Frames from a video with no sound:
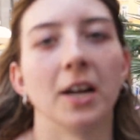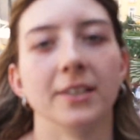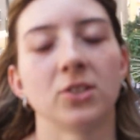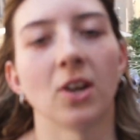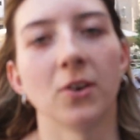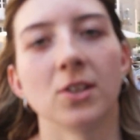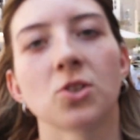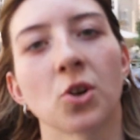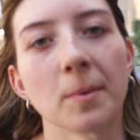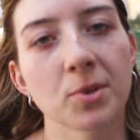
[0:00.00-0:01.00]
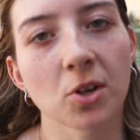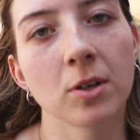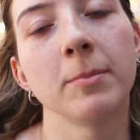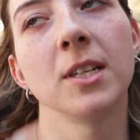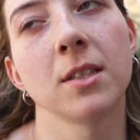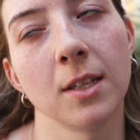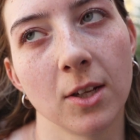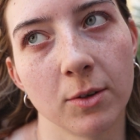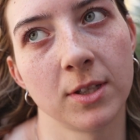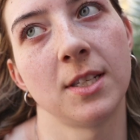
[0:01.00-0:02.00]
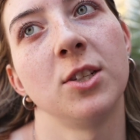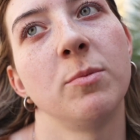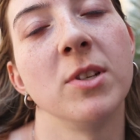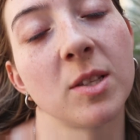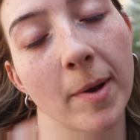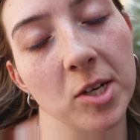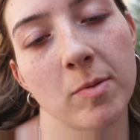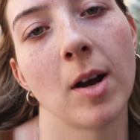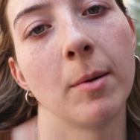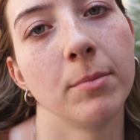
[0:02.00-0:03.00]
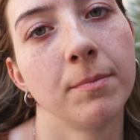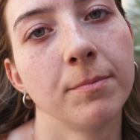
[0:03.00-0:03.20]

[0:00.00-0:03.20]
right, so it's creamsicle meets Lilo and Stitch meets Spongebob.